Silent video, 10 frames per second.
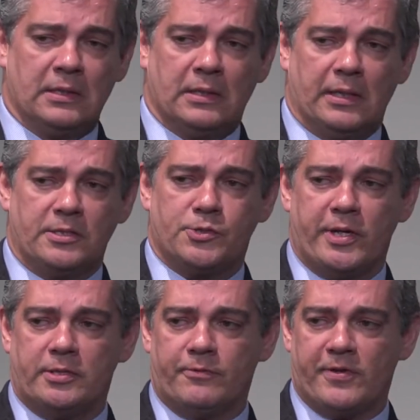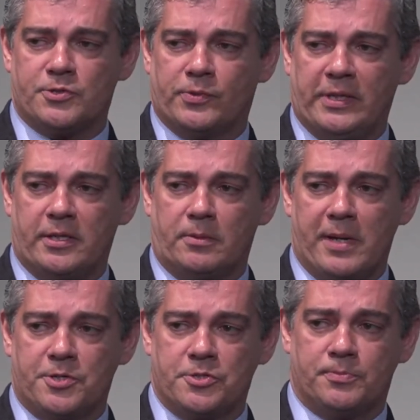and trade defense-related
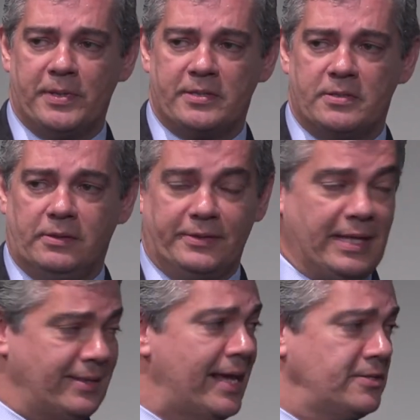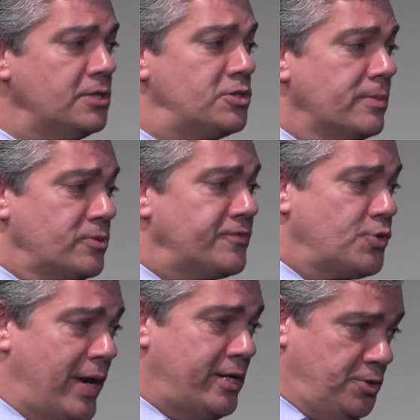measures, but that lacked in terms of
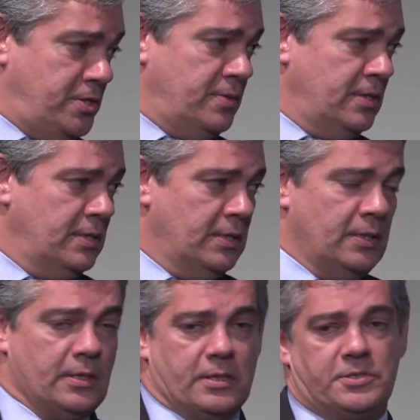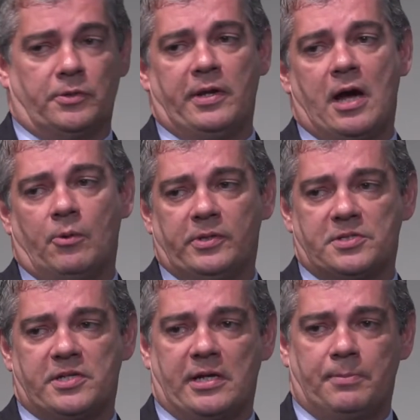strategy. So now with the
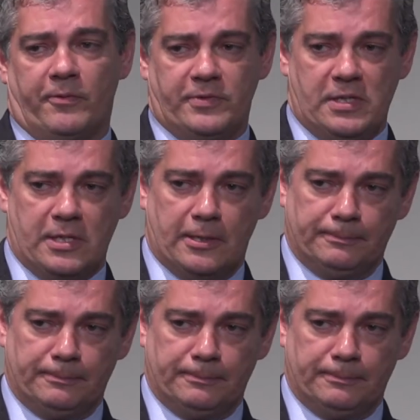setup of the